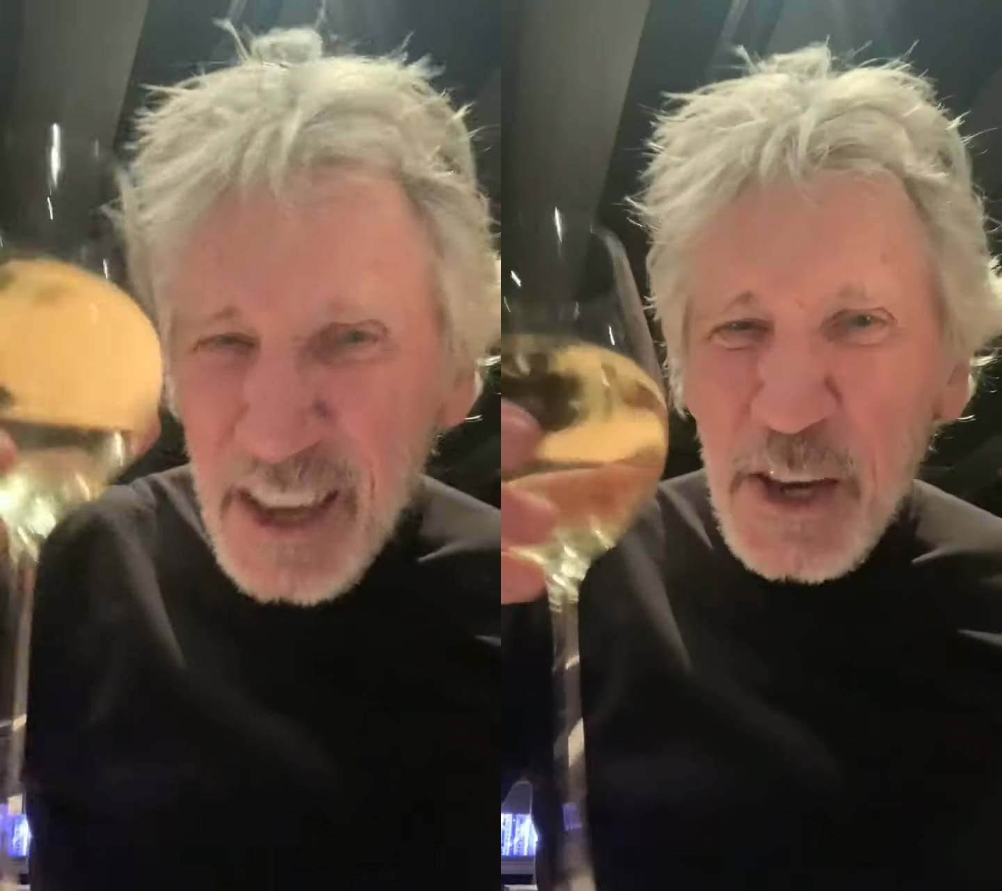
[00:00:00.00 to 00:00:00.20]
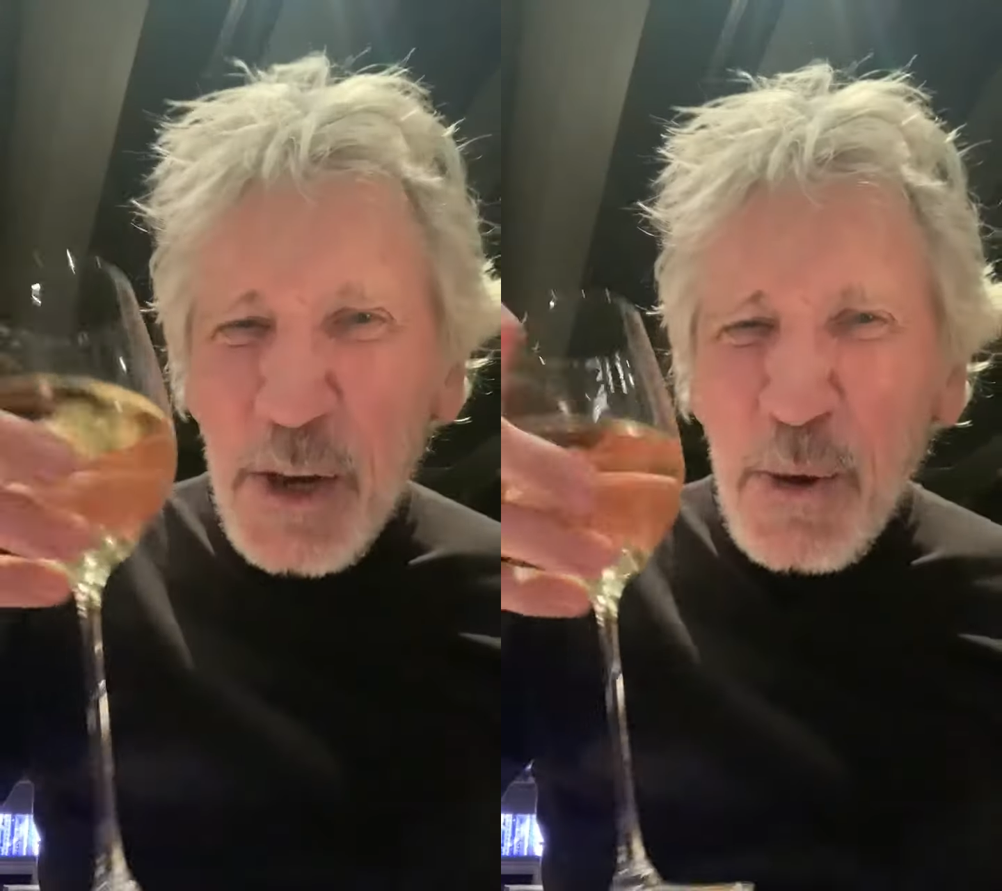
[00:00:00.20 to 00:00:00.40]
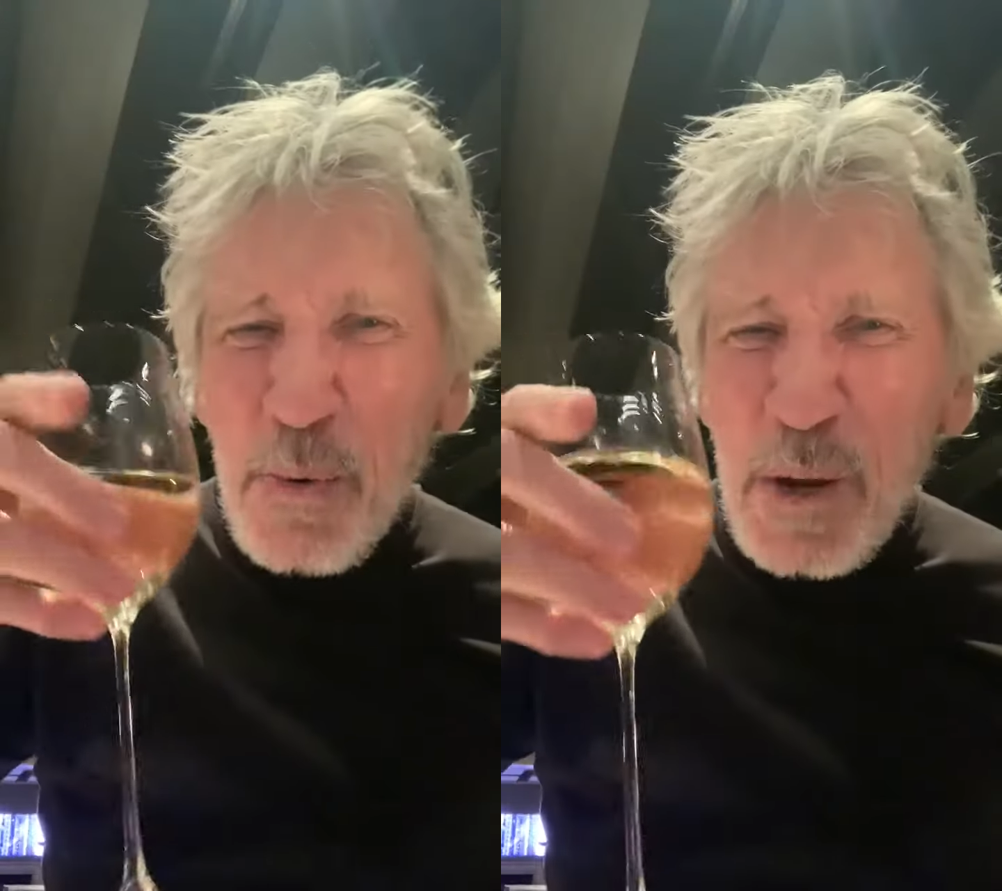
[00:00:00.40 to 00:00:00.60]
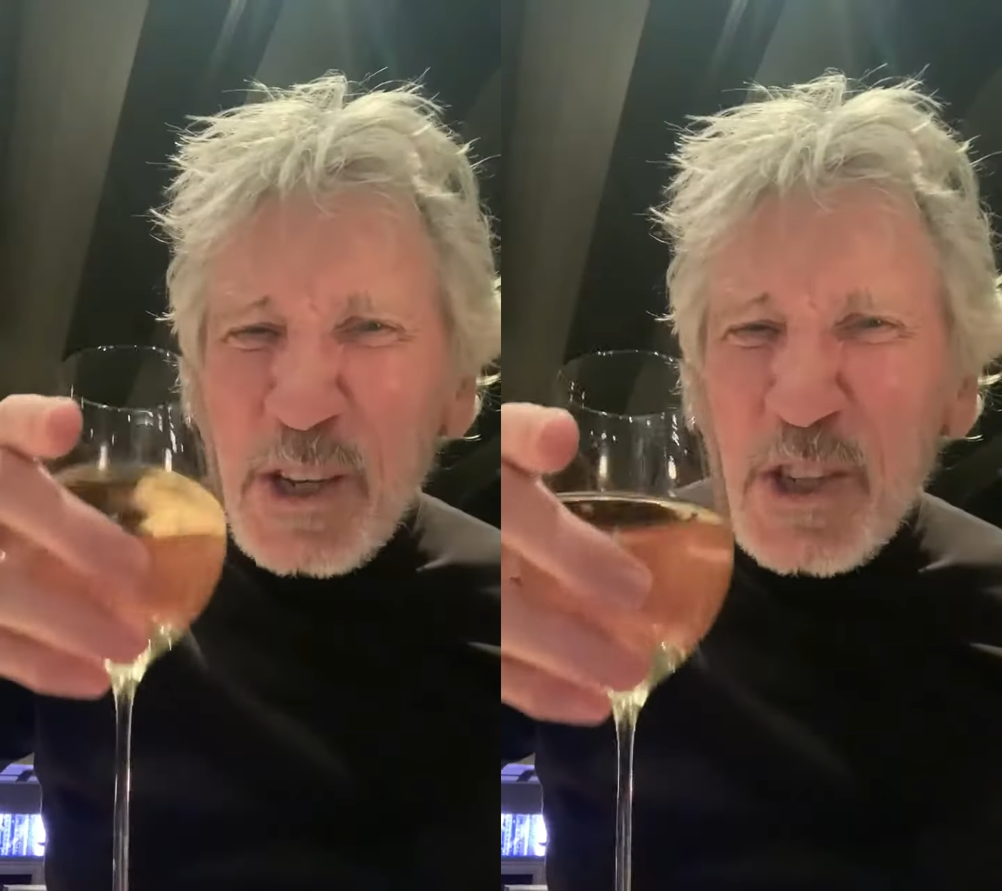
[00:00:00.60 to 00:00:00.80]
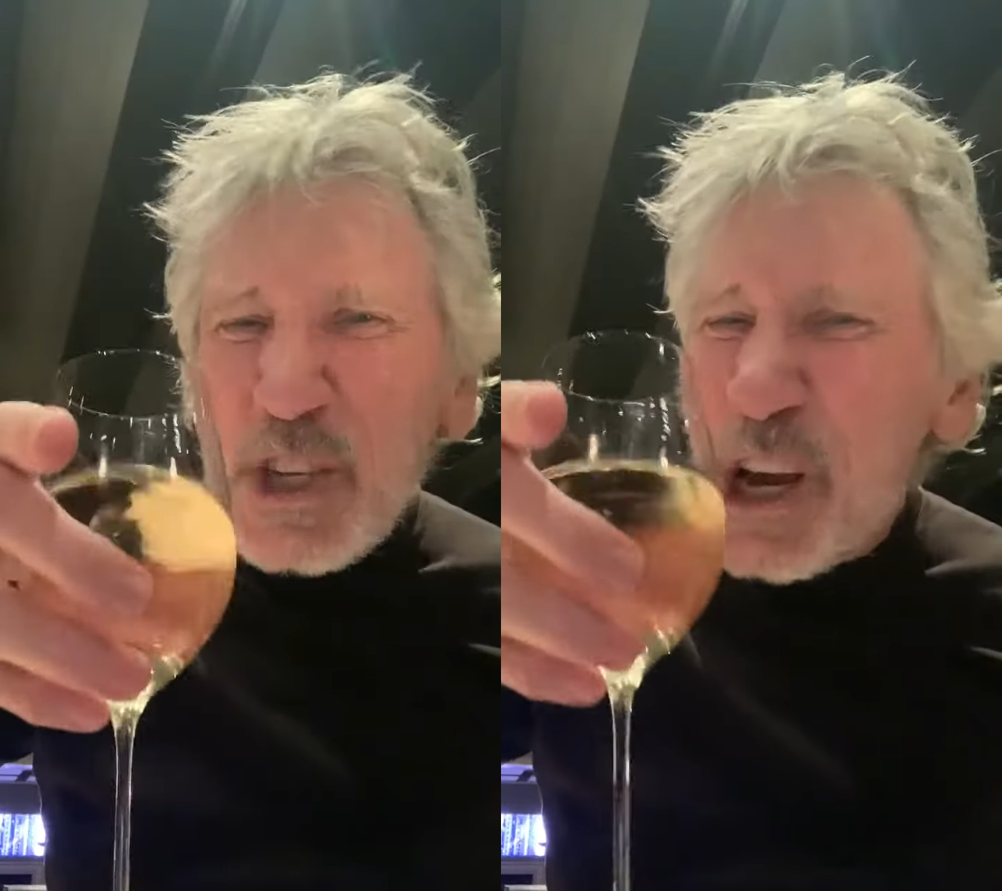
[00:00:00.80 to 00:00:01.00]
You were
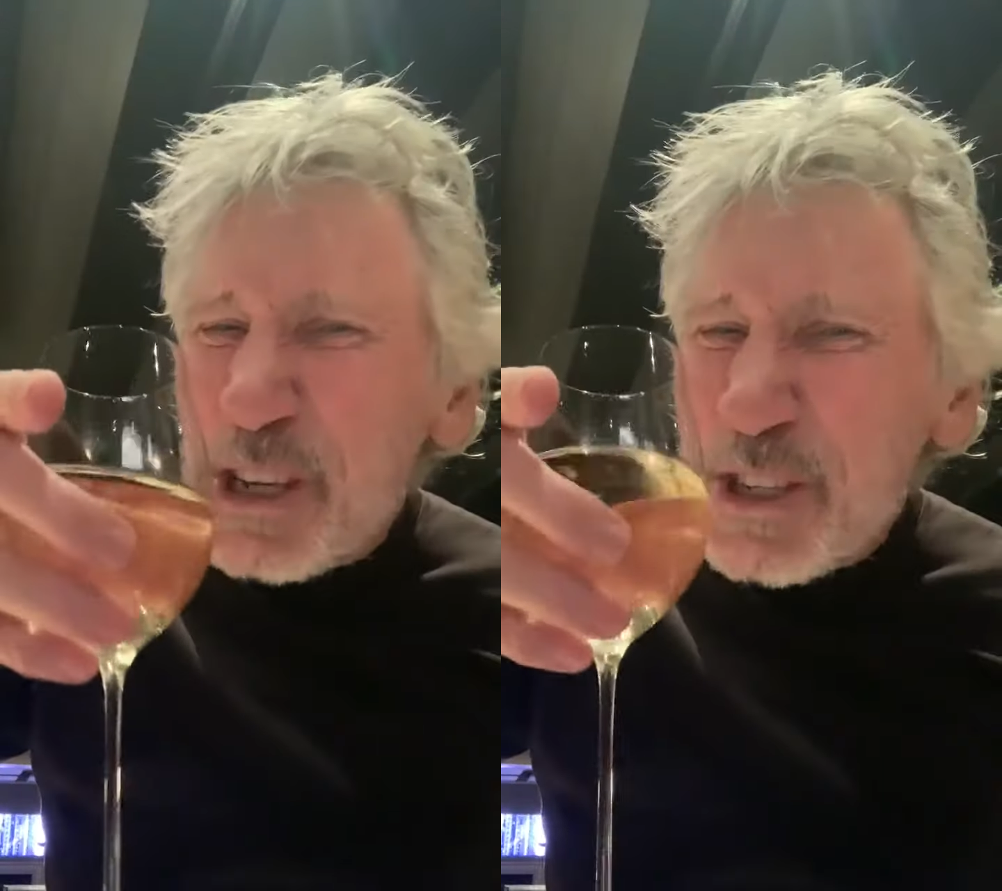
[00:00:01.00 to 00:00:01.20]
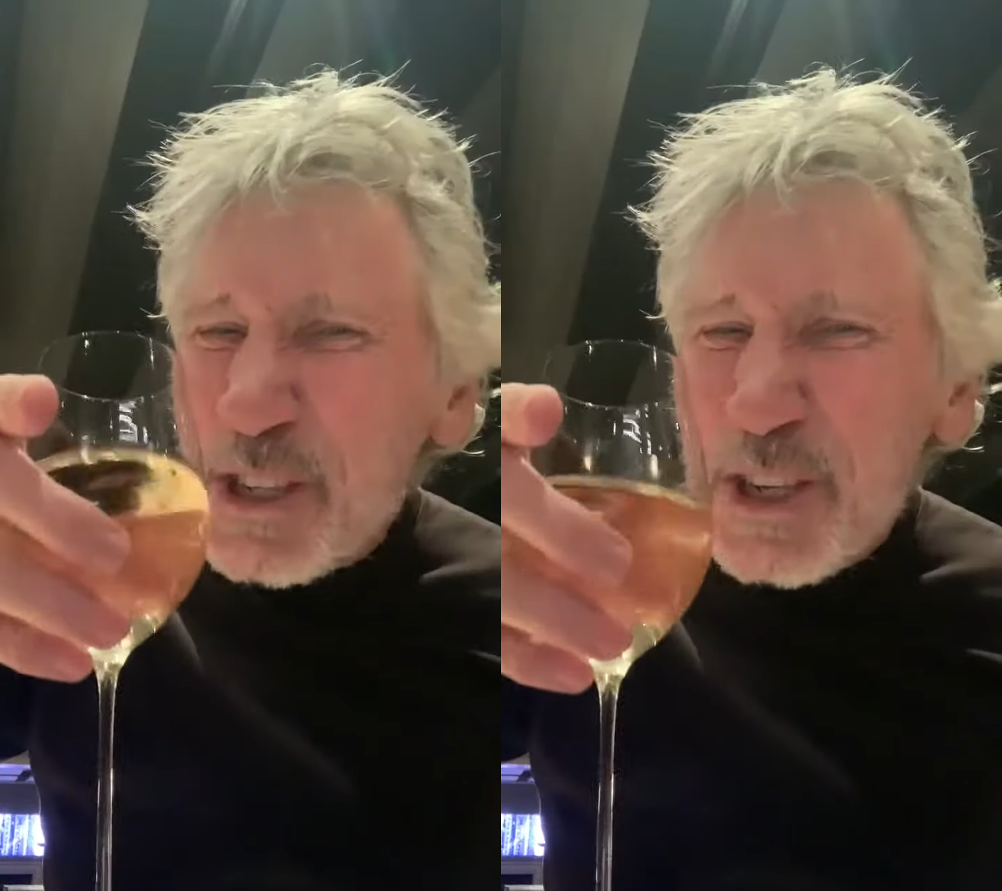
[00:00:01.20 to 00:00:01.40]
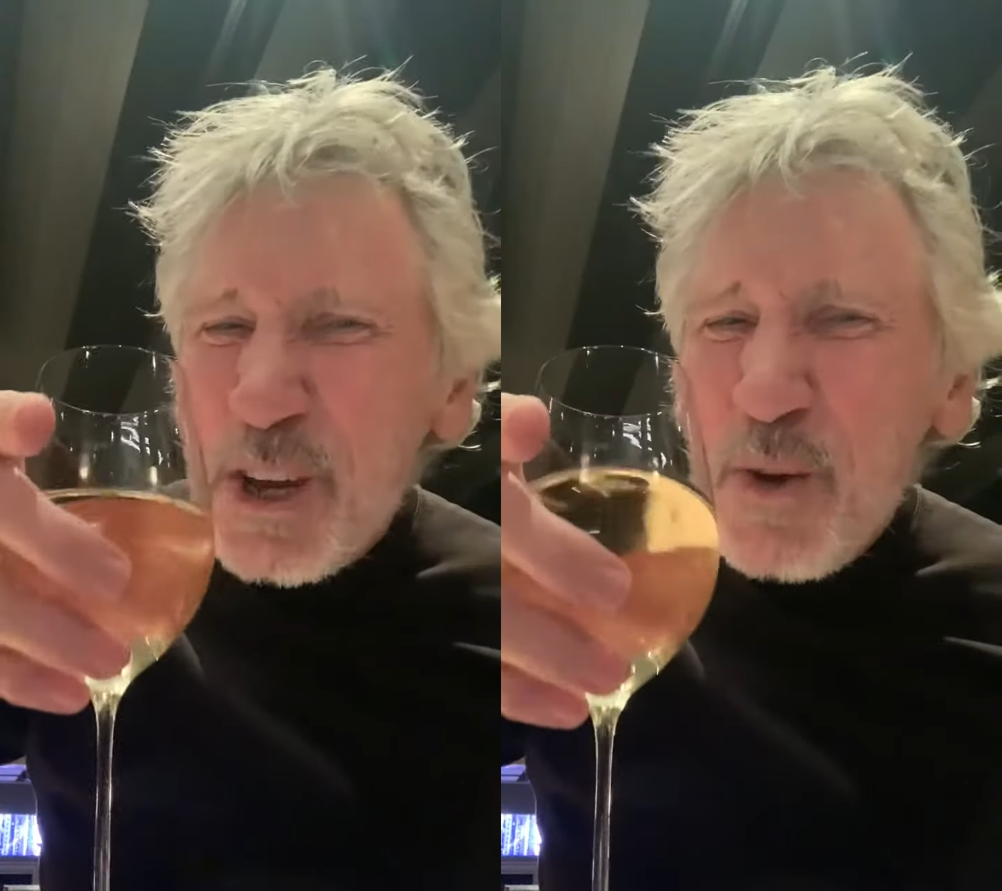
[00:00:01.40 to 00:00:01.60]
just